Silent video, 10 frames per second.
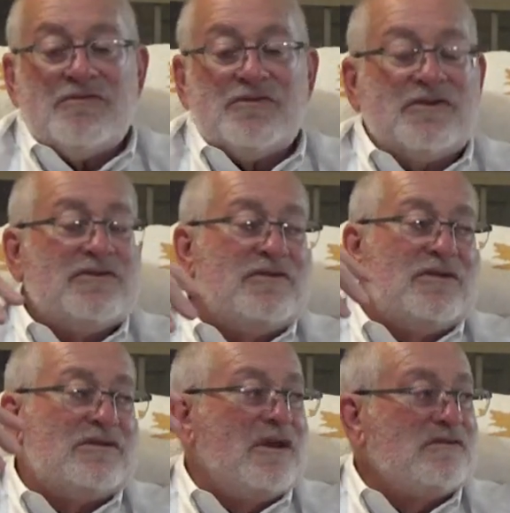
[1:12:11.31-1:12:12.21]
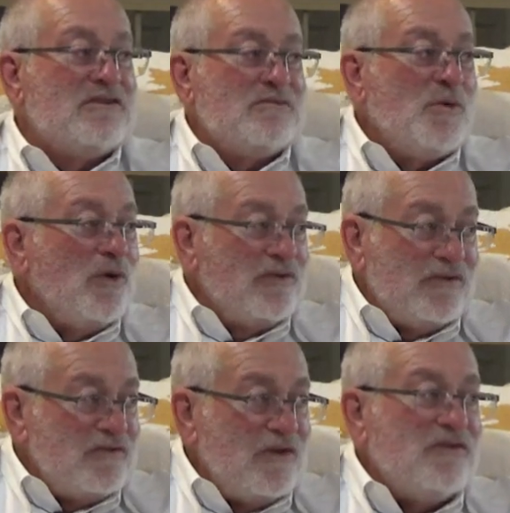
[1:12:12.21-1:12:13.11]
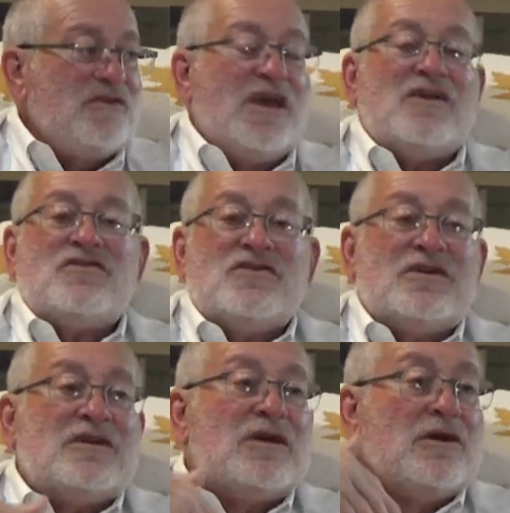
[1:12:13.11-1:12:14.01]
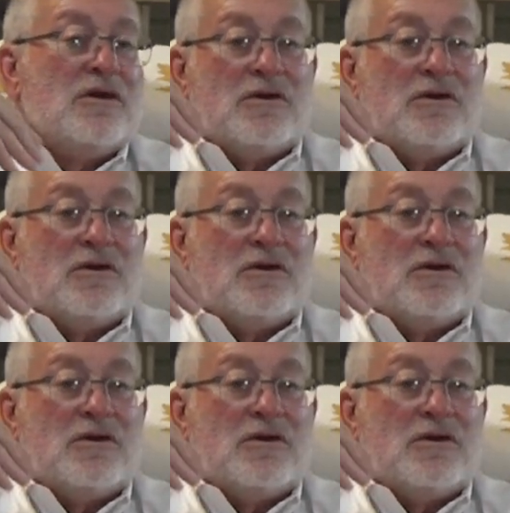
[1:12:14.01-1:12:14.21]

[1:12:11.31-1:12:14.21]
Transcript: efforts through the Texas Ports Association